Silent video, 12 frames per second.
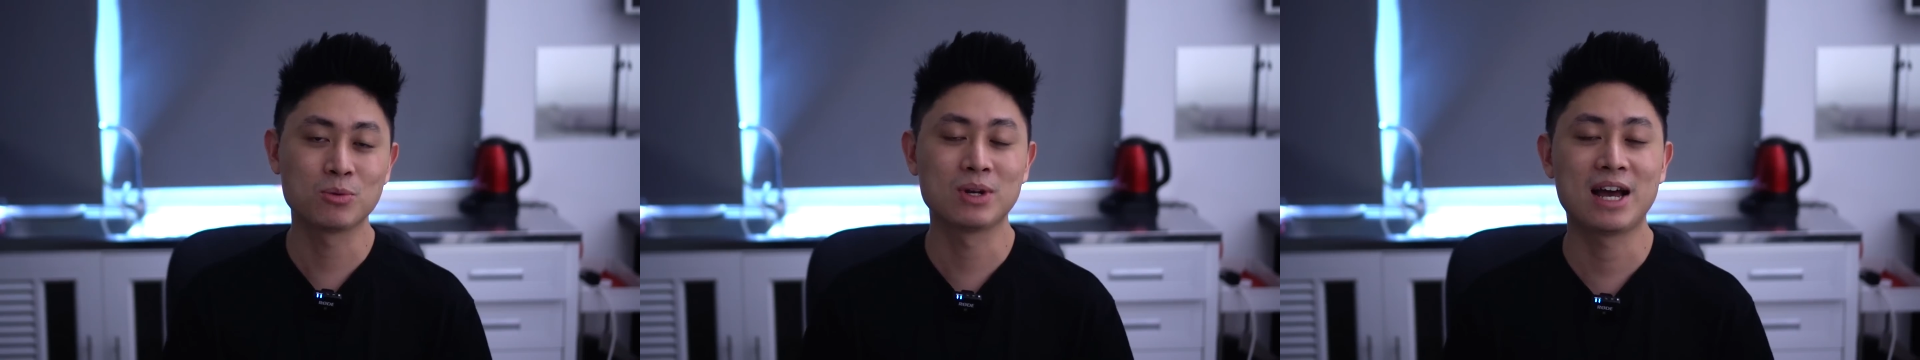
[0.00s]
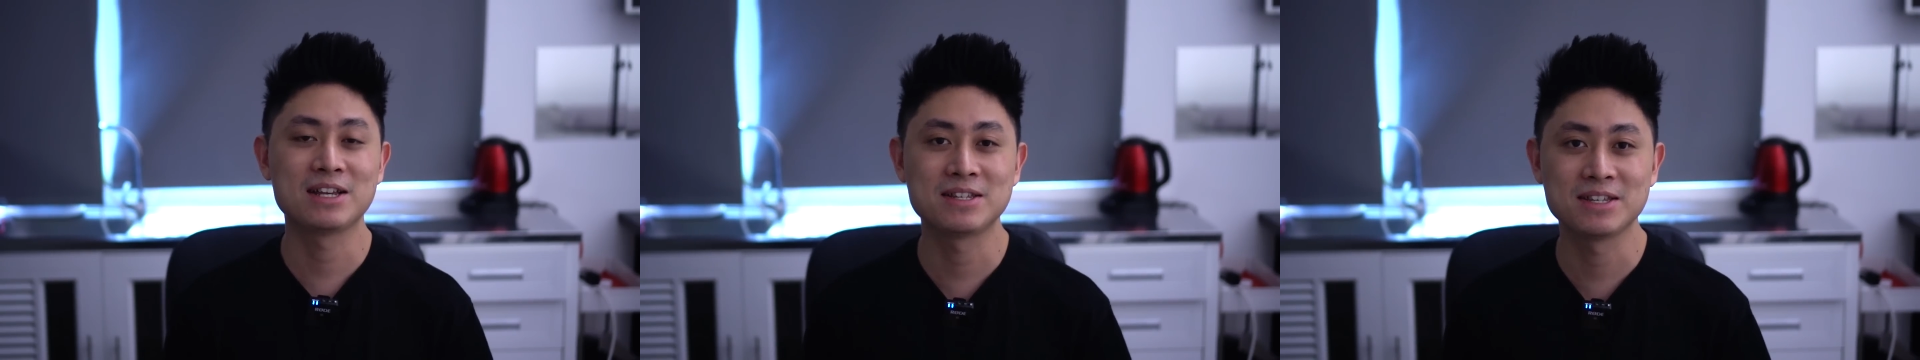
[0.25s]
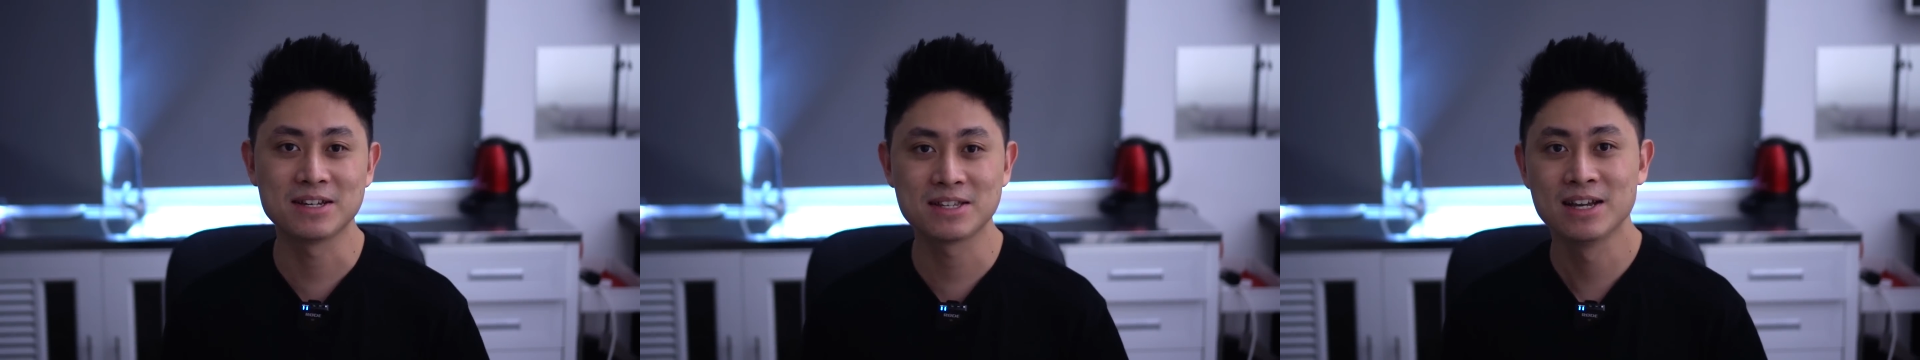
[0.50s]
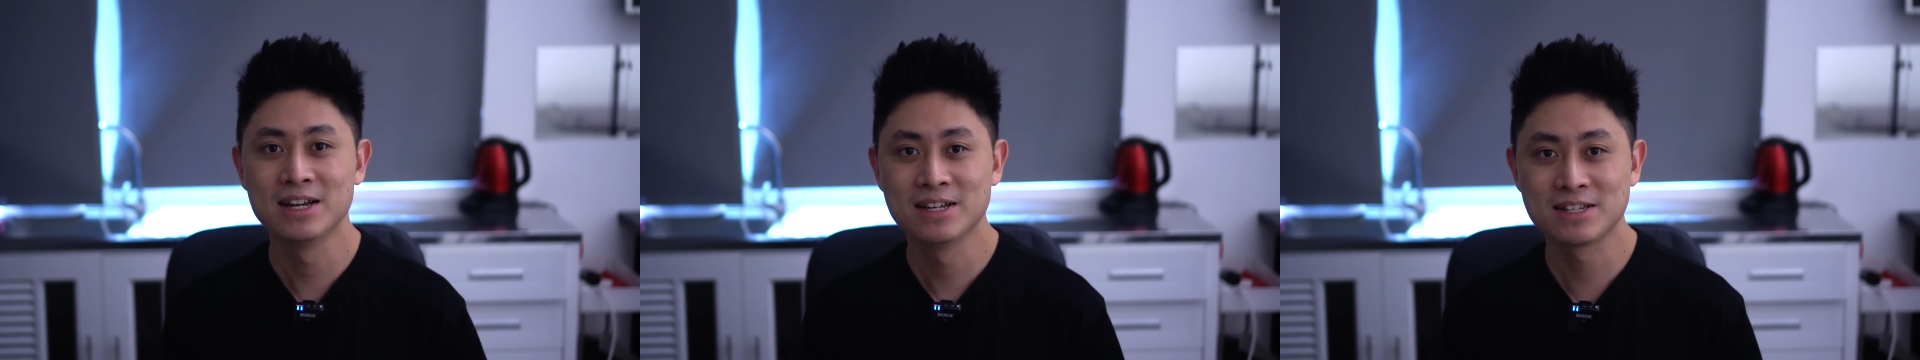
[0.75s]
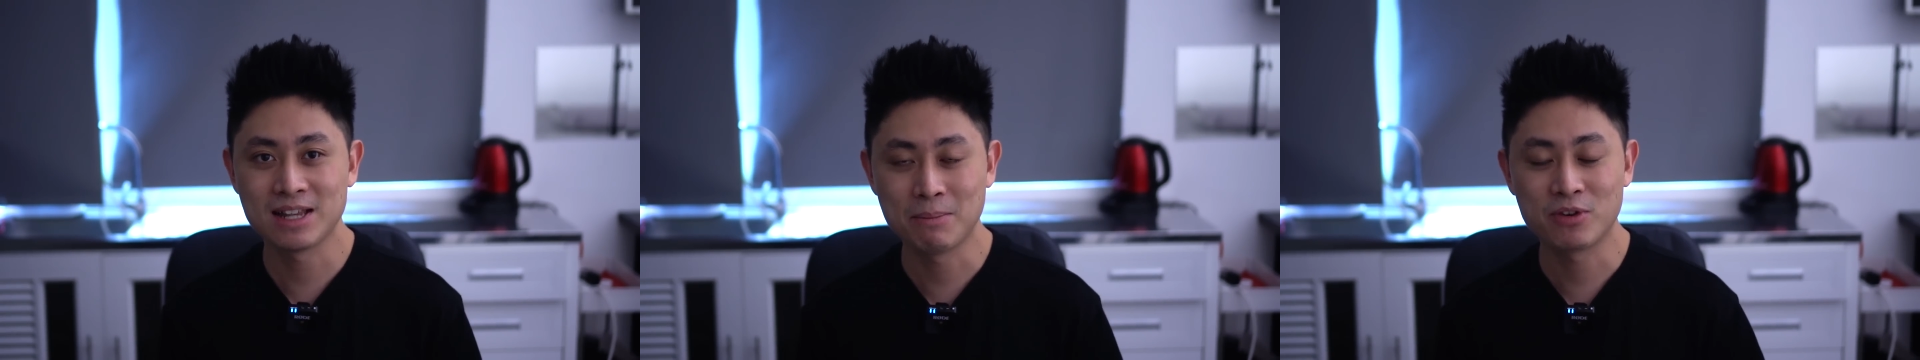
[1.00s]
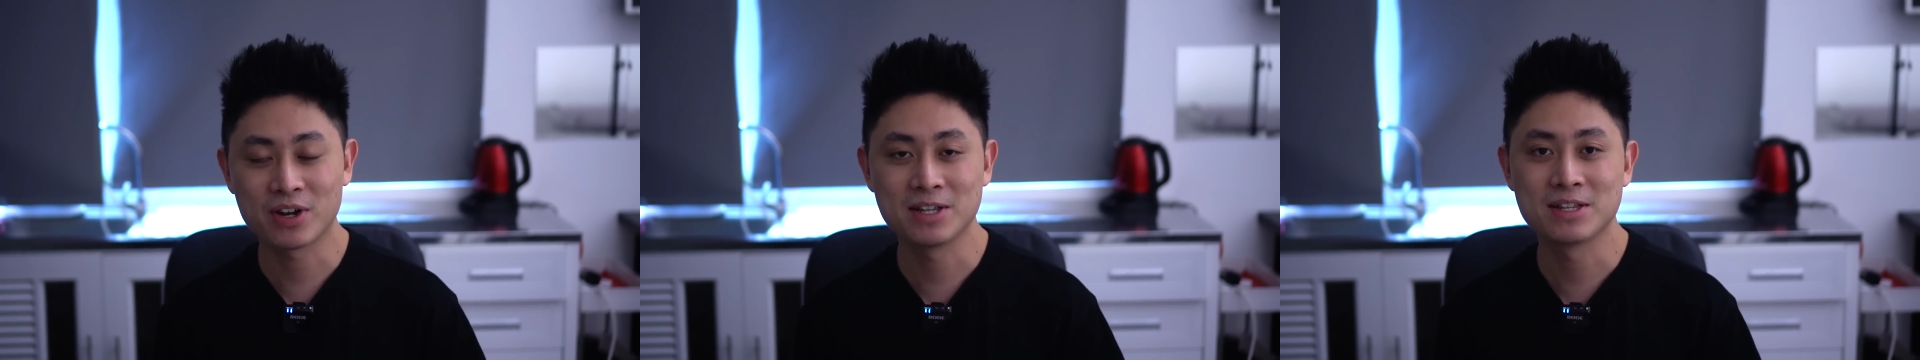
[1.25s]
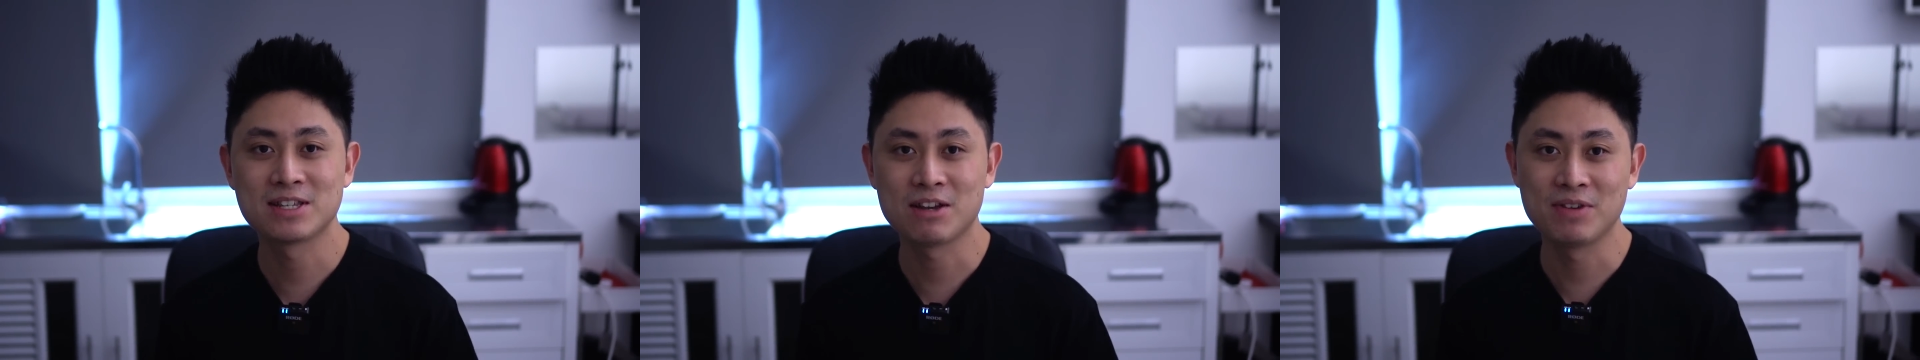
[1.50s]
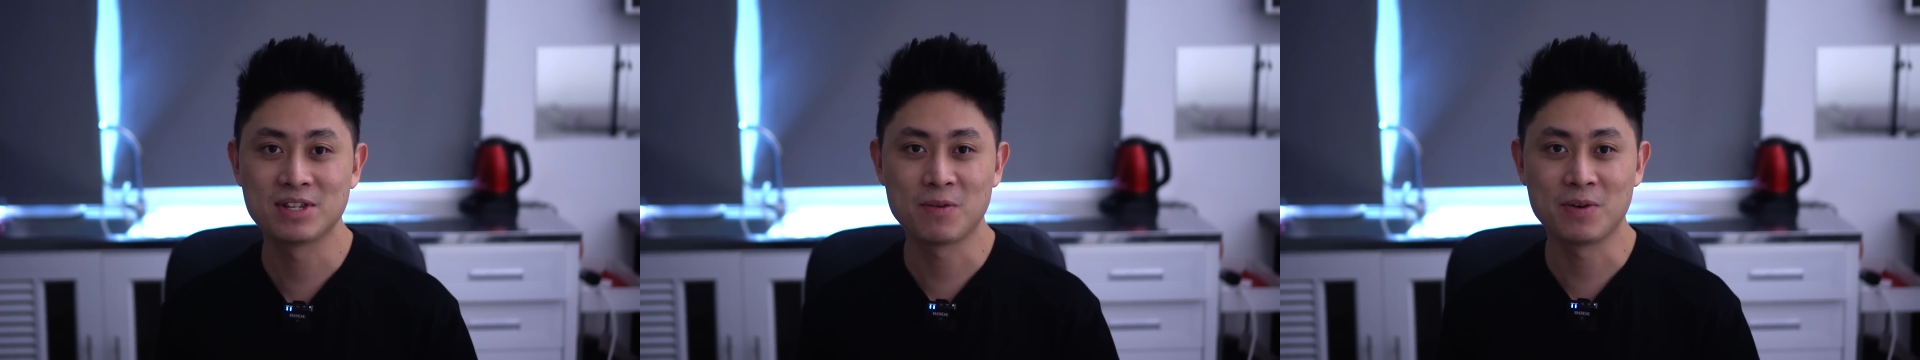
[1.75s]
to last year's Snapdragon
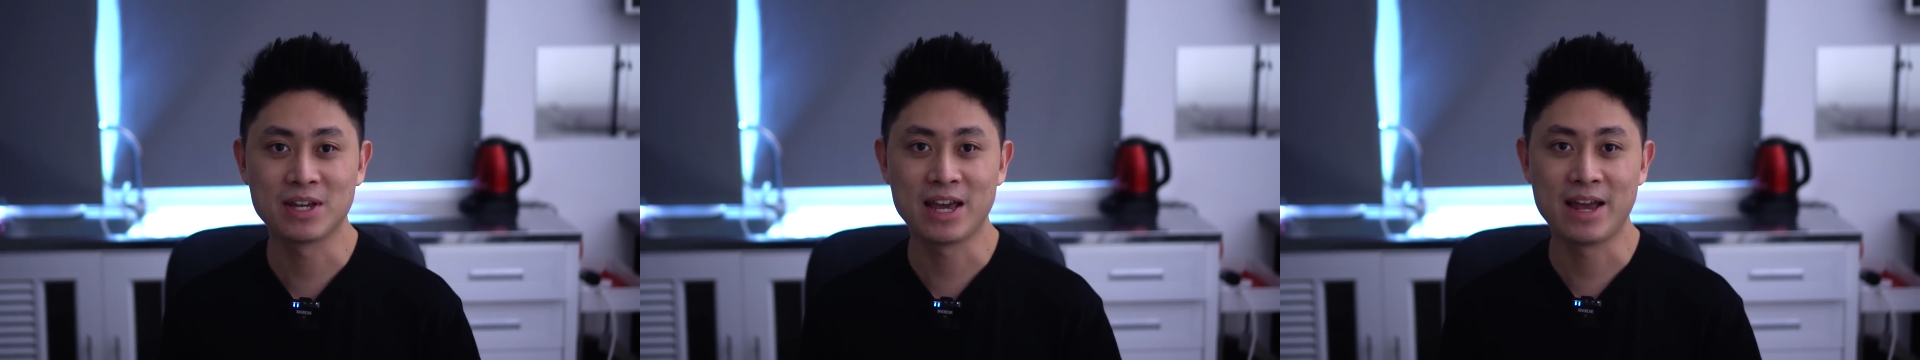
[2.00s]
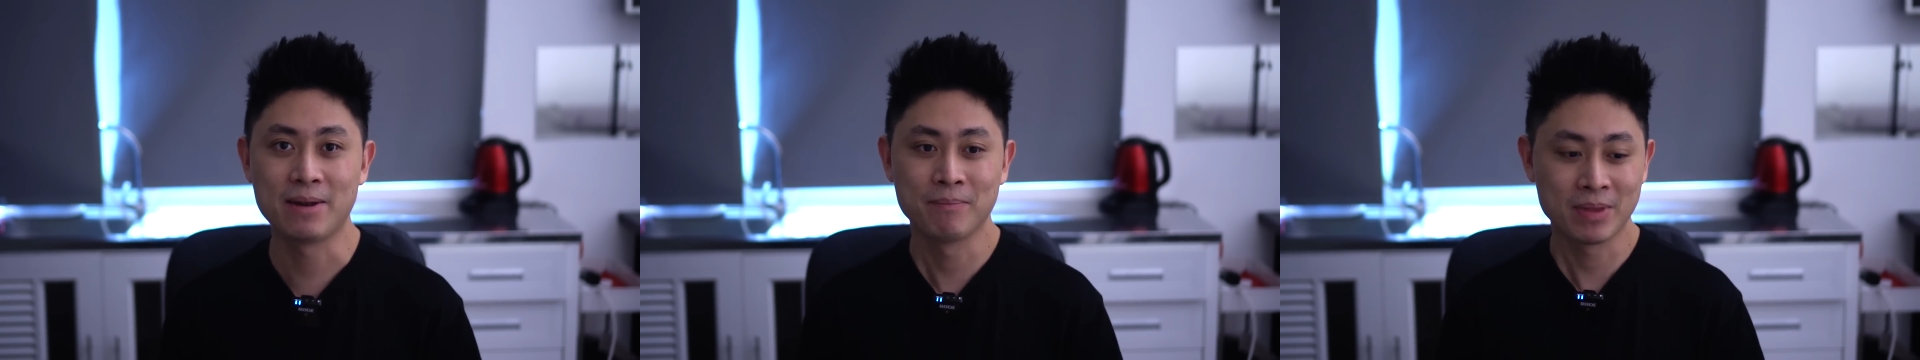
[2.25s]
778.